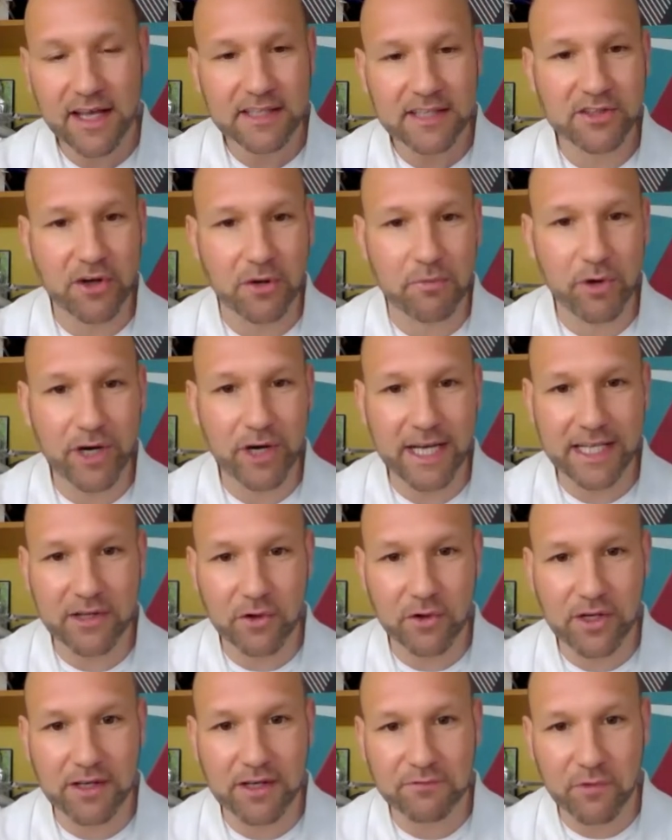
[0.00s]
So I'm really
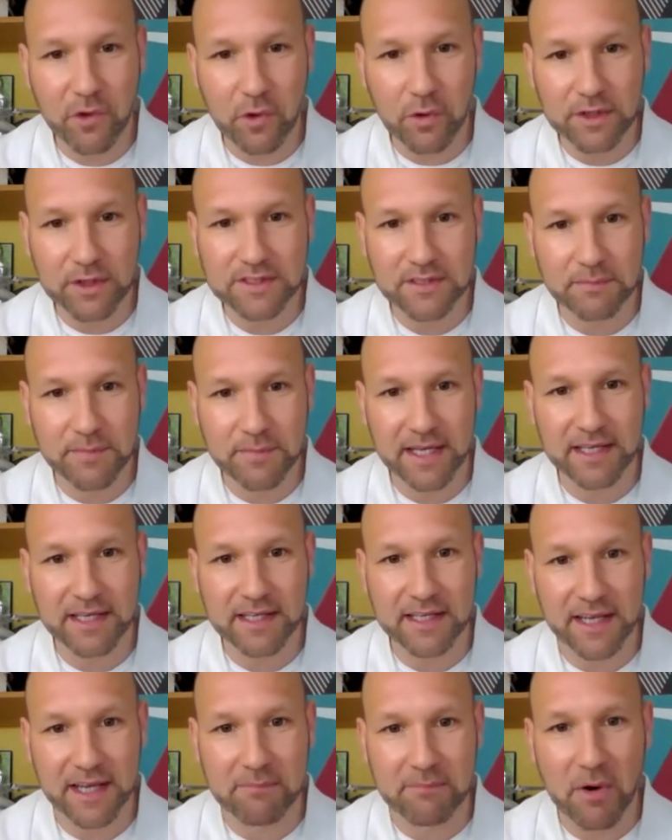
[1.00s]
looking forward to
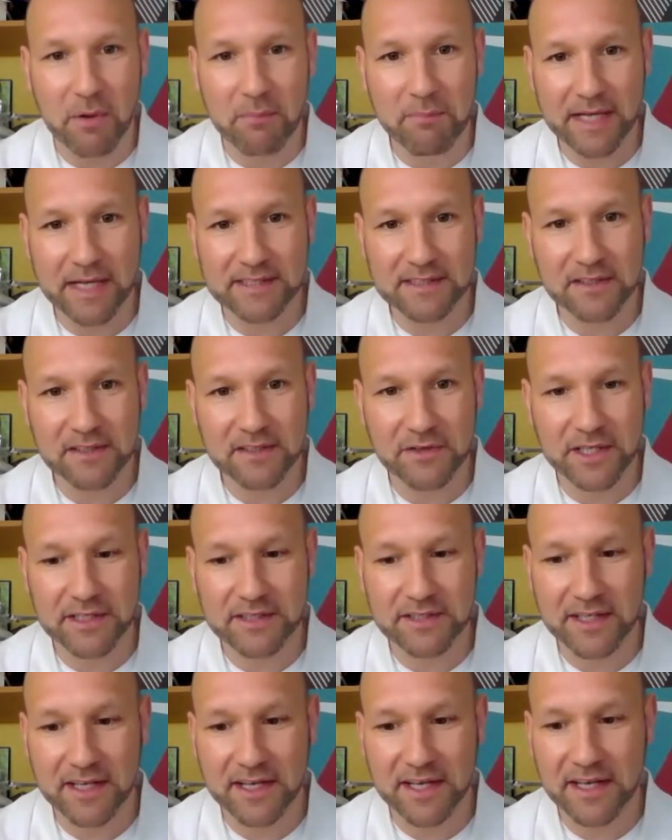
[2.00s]
being in Mombasa
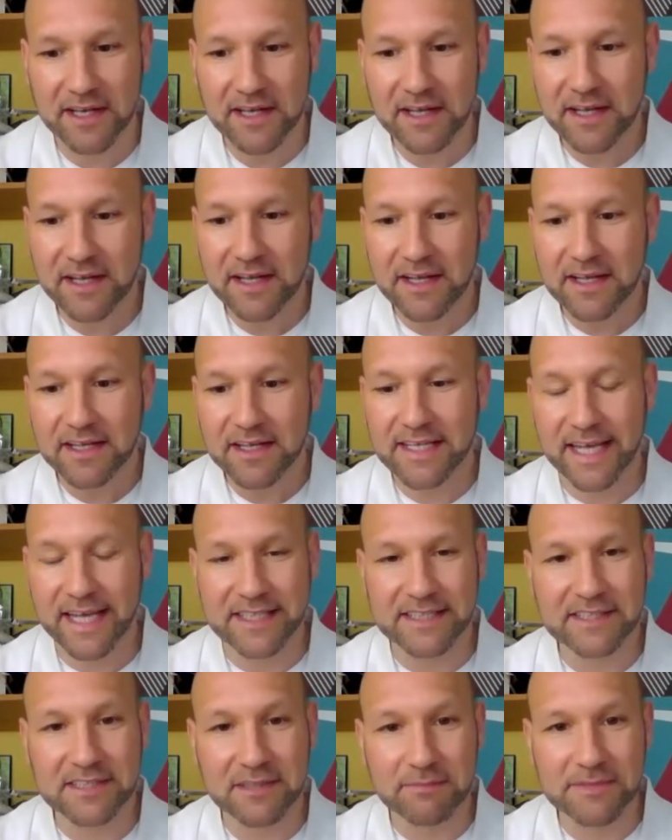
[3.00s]
and getting some